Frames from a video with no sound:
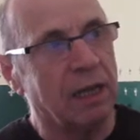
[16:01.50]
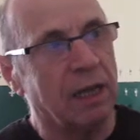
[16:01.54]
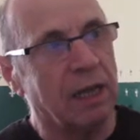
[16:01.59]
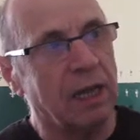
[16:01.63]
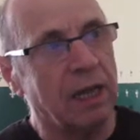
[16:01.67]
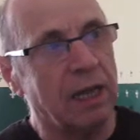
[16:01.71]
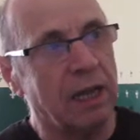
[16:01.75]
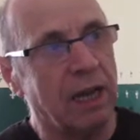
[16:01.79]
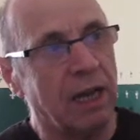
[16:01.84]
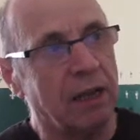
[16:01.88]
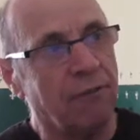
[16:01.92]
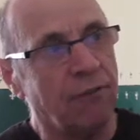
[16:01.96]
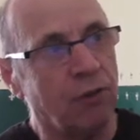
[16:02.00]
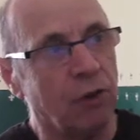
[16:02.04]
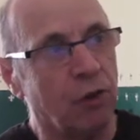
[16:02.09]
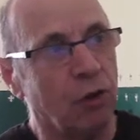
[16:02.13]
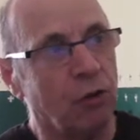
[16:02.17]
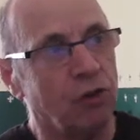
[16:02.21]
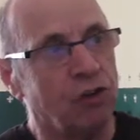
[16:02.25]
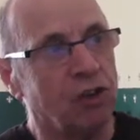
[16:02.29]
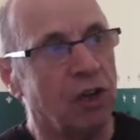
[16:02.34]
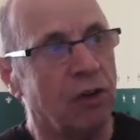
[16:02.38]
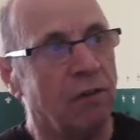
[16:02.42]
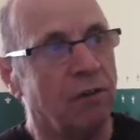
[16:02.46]
in a
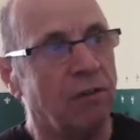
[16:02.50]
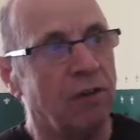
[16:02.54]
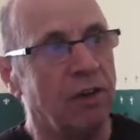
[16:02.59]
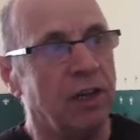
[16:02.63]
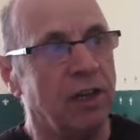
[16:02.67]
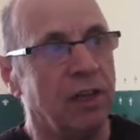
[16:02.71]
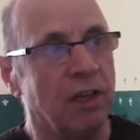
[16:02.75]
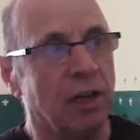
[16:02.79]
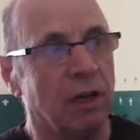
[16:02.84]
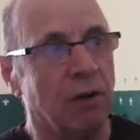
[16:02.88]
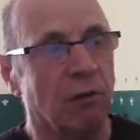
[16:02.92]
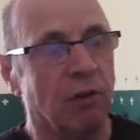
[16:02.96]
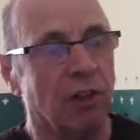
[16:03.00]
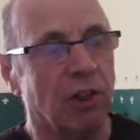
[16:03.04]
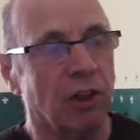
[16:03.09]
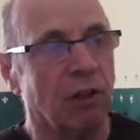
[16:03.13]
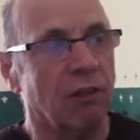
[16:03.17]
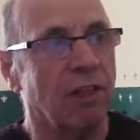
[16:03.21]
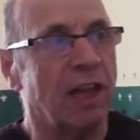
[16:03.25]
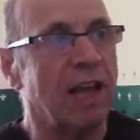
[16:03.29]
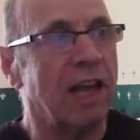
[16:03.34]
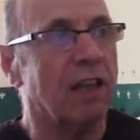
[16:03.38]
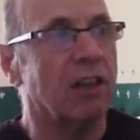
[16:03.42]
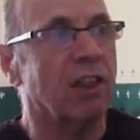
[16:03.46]
future video. So
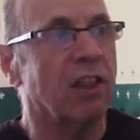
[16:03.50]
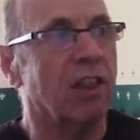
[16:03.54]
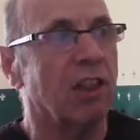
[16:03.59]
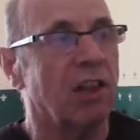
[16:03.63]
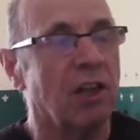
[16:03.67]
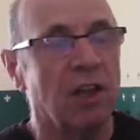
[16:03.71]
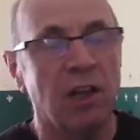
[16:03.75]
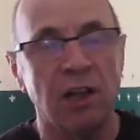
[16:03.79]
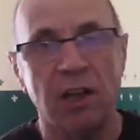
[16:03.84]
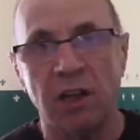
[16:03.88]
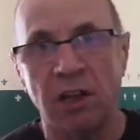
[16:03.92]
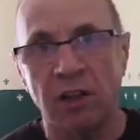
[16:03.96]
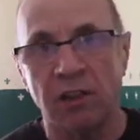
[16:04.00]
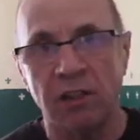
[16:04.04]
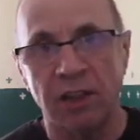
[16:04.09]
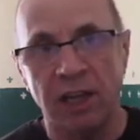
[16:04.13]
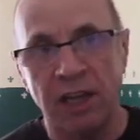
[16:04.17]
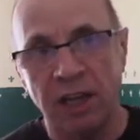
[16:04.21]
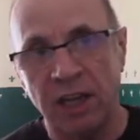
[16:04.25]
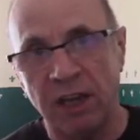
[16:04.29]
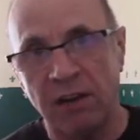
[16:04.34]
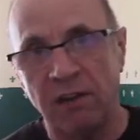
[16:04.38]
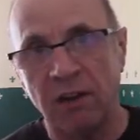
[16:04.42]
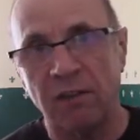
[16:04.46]
that's
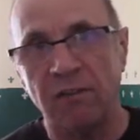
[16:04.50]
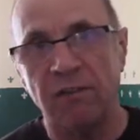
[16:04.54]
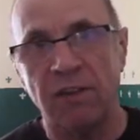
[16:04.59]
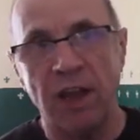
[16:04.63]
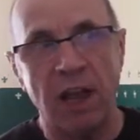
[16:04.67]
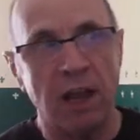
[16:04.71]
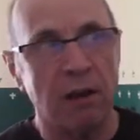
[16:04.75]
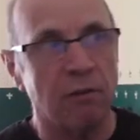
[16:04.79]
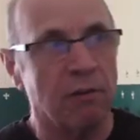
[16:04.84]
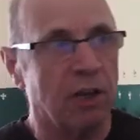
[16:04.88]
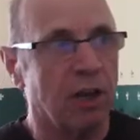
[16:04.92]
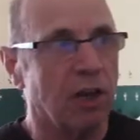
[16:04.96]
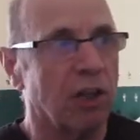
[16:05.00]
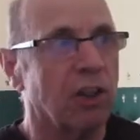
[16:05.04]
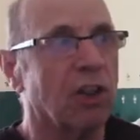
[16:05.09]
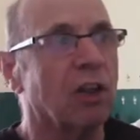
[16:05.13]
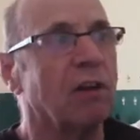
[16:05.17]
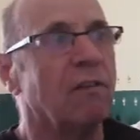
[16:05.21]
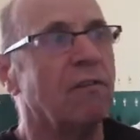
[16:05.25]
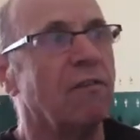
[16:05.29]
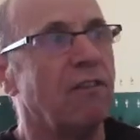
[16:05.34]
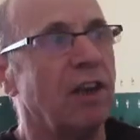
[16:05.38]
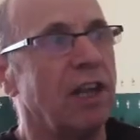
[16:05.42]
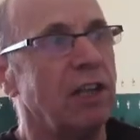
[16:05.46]
the various
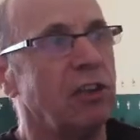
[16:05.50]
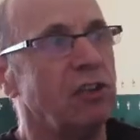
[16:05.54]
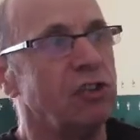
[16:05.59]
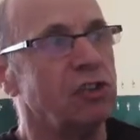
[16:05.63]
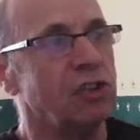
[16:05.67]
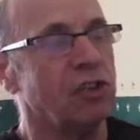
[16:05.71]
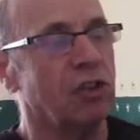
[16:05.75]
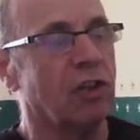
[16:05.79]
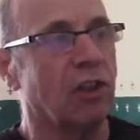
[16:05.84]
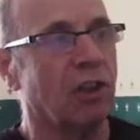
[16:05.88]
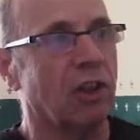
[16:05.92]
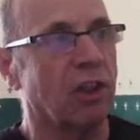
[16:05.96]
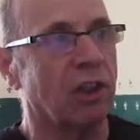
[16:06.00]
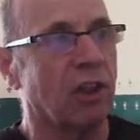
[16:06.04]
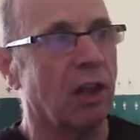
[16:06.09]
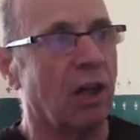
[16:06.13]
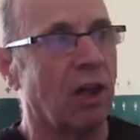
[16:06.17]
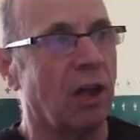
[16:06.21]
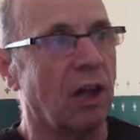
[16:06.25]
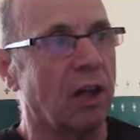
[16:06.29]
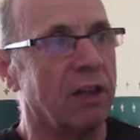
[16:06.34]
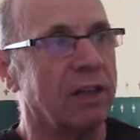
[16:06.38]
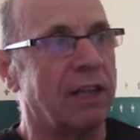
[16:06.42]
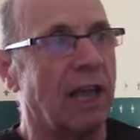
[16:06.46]
conventions
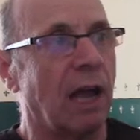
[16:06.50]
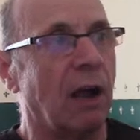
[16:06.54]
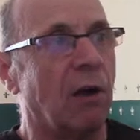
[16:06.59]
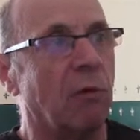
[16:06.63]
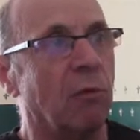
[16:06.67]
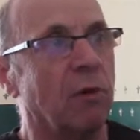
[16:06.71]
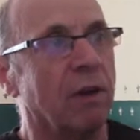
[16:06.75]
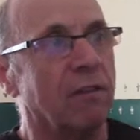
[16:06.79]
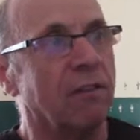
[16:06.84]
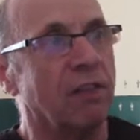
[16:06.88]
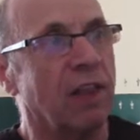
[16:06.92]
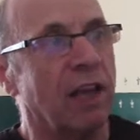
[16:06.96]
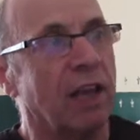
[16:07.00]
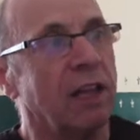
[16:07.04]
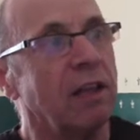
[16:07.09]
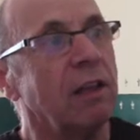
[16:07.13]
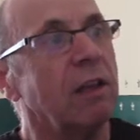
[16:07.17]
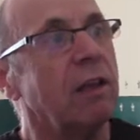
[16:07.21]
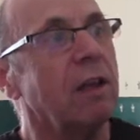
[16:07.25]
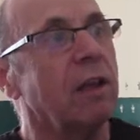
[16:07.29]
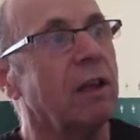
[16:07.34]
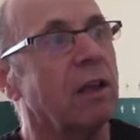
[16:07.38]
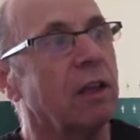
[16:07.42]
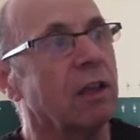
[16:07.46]
dealt with then.
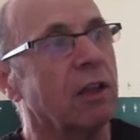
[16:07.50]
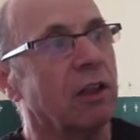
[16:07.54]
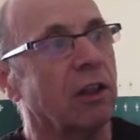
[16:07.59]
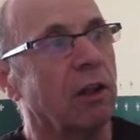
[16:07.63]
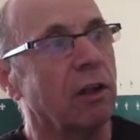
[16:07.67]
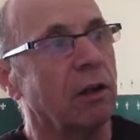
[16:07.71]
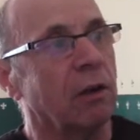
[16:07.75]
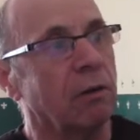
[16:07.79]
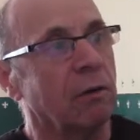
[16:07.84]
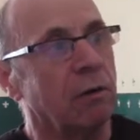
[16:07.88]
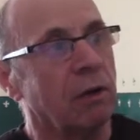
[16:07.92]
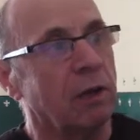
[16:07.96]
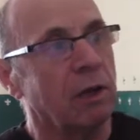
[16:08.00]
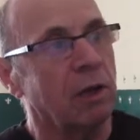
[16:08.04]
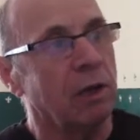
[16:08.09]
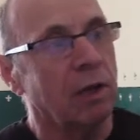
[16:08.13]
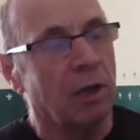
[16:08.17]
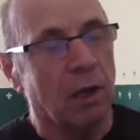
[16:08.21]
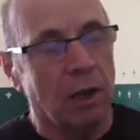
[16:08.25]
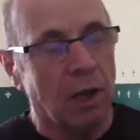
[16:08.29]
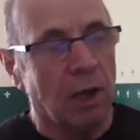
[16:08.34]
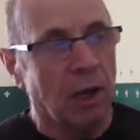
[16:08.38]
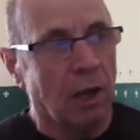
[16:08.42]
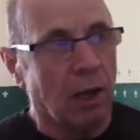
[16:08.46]
So
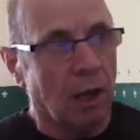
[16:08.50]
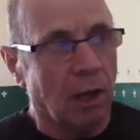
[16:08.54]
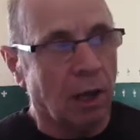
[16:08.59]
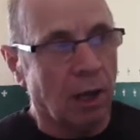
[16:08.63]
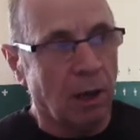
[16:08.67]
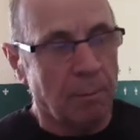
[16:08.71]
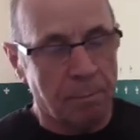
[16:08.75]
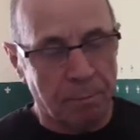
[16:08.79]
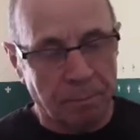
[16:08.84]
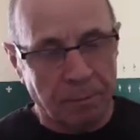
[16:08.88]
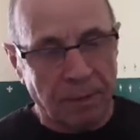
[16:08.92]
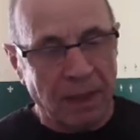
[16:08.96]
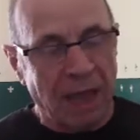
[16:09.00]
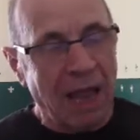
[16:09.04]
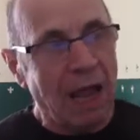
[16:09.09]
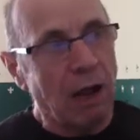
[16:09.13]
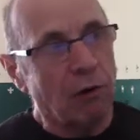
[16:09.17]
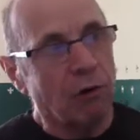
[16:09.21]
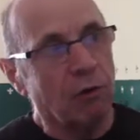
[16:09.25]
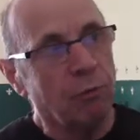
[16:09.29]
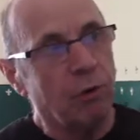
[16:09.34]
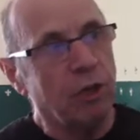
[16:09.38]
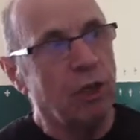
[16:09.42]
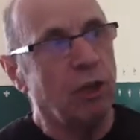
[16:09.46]
how
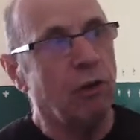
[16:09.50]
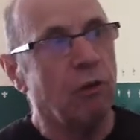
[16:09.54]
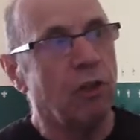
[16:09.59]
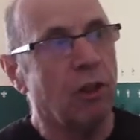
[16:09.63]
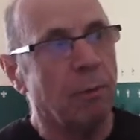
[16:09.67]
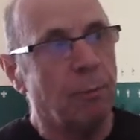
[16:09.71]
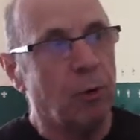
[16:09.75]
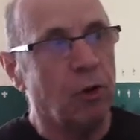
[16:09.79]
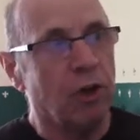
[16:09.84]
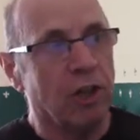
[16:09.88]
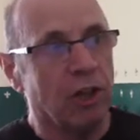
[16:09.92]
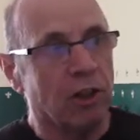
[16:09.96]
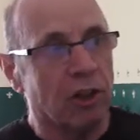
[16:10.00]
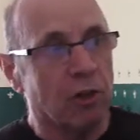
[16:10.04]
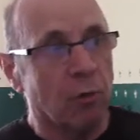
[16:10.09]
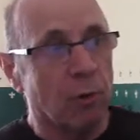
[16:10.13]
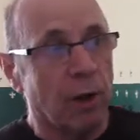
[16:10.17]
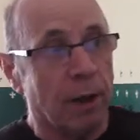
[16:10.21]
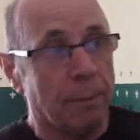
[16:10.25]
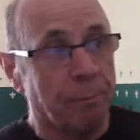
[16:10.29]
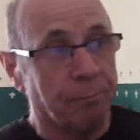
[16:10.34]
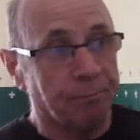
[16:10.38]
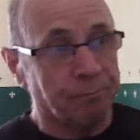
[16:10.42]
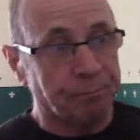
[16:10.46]
do we use the Punnet
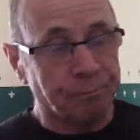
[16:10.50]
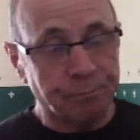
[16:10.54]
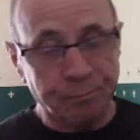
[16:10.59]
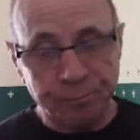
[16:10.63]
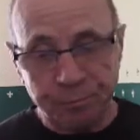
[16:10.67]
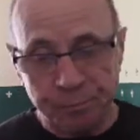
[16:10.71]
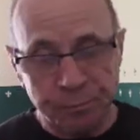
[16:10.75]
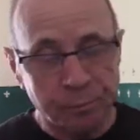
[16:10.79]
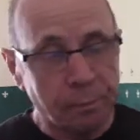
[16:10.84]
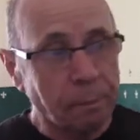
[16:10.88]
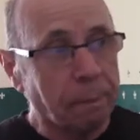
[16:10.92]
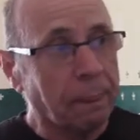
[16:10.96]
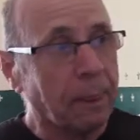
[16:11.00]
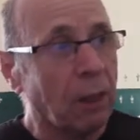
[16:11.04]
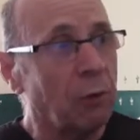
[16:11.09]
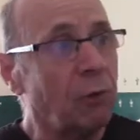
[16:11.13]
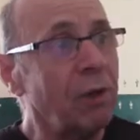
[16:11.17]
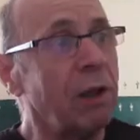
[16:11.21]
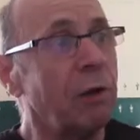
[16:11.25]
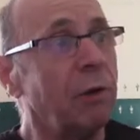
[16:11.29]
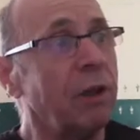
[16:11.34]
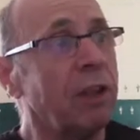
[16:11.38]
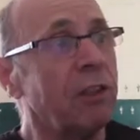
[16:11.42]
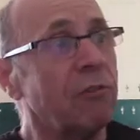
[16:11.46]
square?
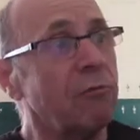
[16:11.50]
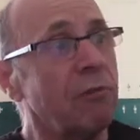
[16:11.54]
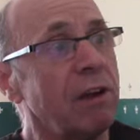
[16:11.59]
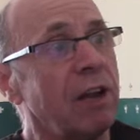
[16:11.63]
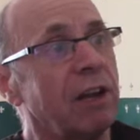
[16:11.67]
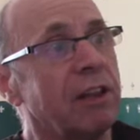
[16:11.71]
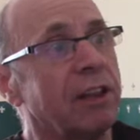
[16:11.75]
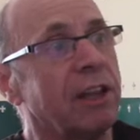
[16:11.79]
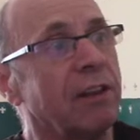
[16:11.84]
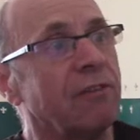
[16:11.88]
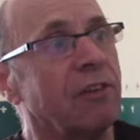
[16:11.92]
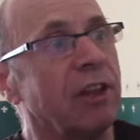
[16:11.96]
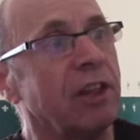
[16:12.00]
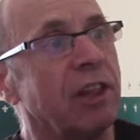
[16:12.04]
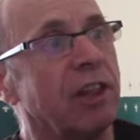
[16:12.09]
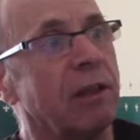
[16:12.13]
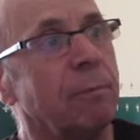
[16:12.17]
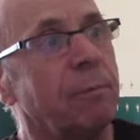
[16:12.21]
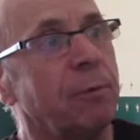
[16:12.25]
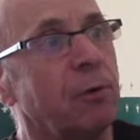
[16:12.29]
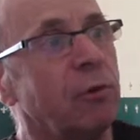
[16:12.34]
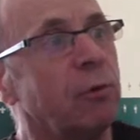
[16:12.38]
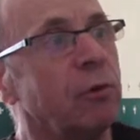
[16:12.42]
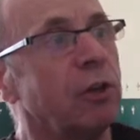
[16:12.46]
Well, it's relatively
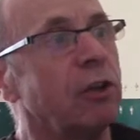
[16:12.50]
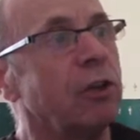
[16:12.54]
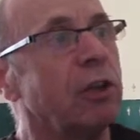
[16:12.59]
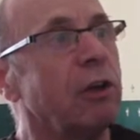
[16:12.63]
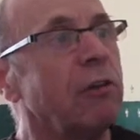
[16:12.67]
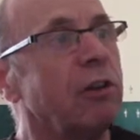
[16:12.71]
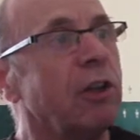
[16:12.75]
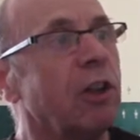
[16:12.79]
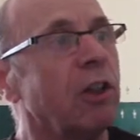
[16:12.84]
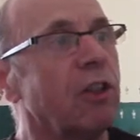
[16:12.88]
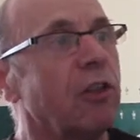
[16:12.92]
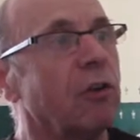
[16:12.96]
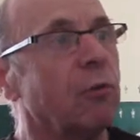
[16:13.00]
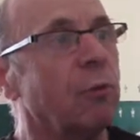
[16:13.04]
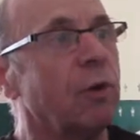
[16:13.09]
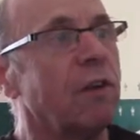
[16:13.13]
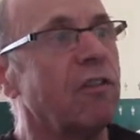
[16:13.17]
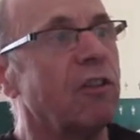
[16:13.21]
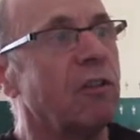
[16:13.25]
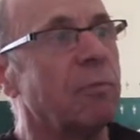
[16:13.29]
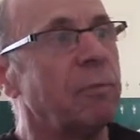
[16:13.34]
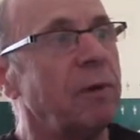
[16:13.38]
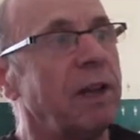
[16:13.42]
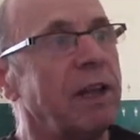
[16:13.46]
simple. You'll notice that we've
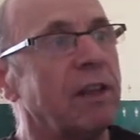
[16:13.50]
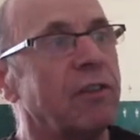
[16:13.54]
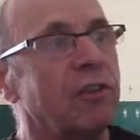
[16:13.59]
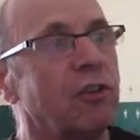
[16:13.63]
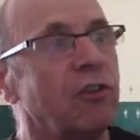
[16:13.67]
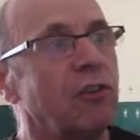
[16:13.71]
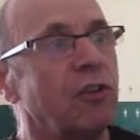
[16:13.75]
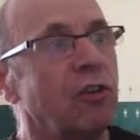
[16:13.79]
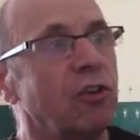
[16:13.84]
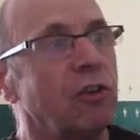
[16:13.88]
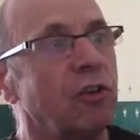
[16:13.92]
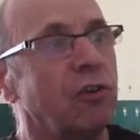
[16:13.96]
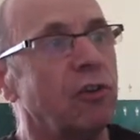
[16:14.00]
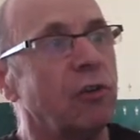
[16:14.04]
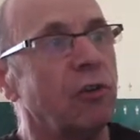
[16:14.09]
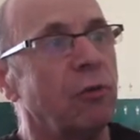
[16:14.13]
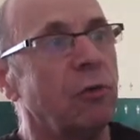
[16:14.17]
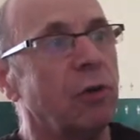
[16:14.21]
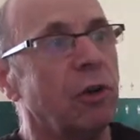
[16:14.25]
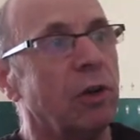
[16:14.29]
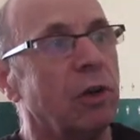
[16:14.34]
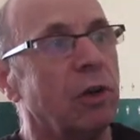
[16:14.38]
split the two